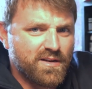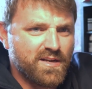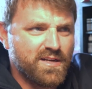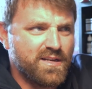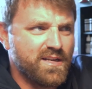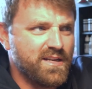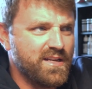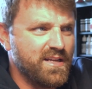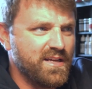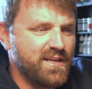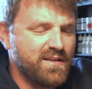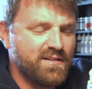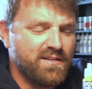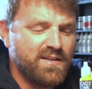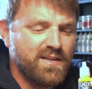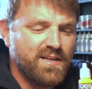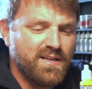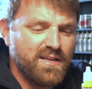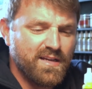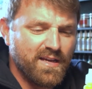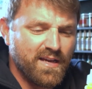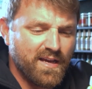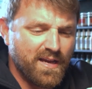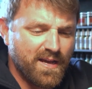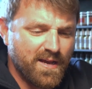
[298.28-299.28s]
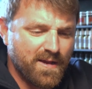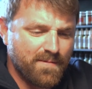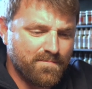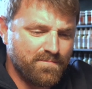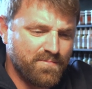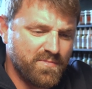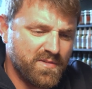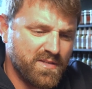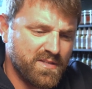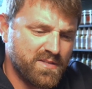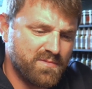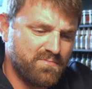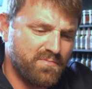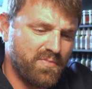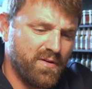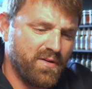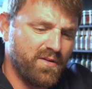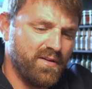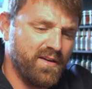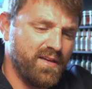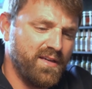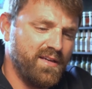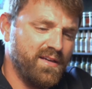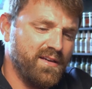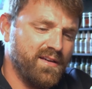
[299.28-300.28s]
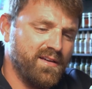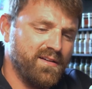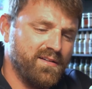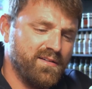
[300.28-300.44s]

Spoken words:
when I did it. It's by